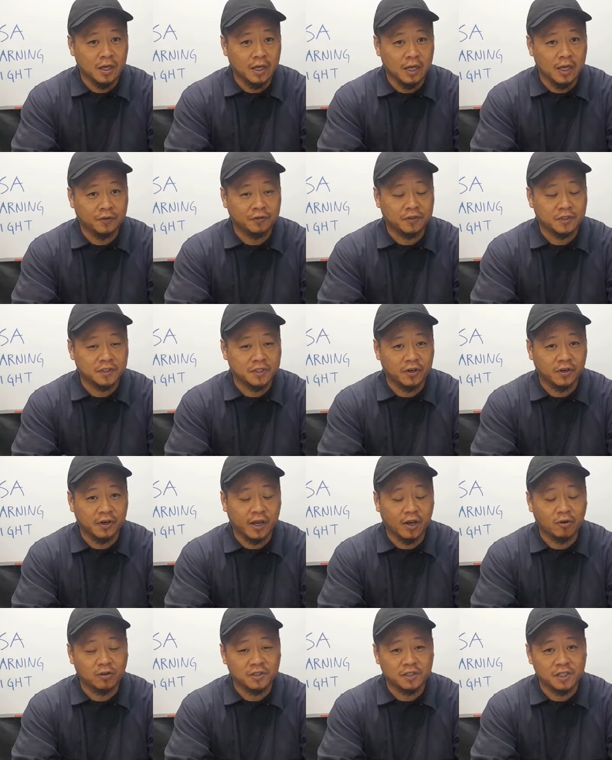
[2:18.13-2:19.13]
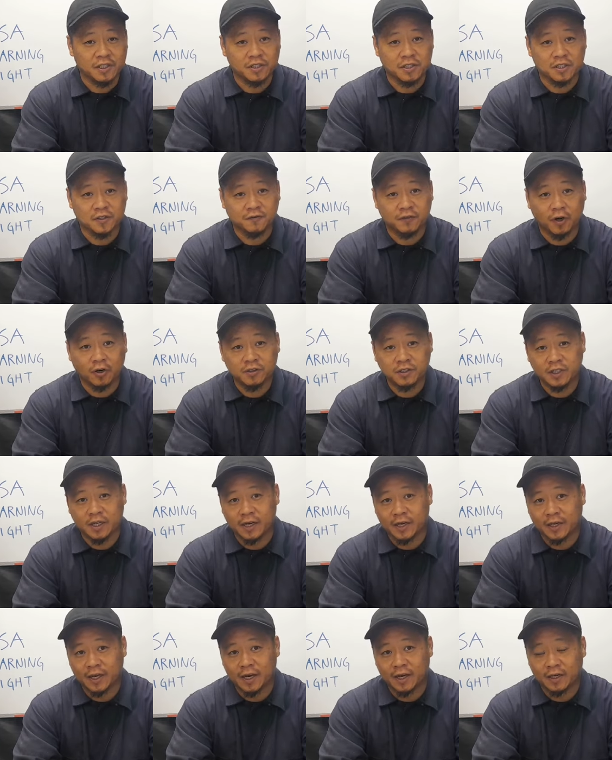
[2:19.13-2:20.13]
If the steering angle sensor is faulty
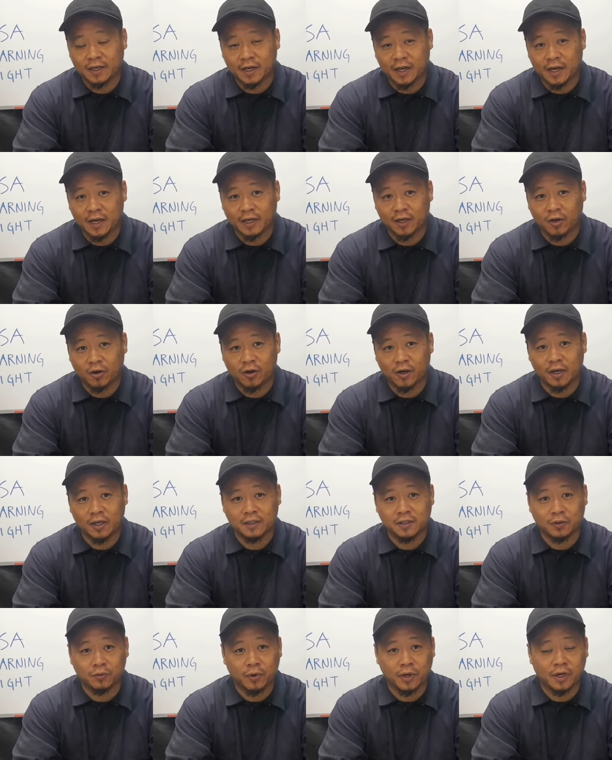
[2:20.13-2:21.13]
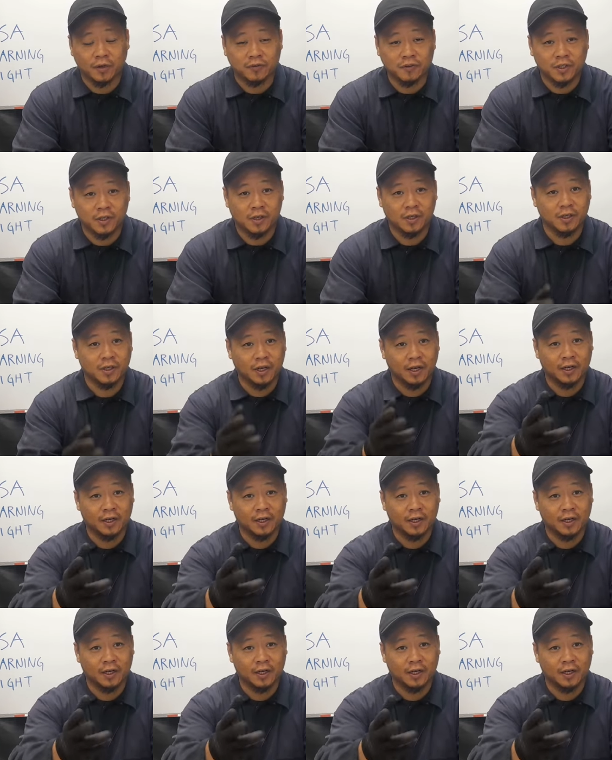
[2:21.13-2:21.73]
and it cannot calculate the rate of turn,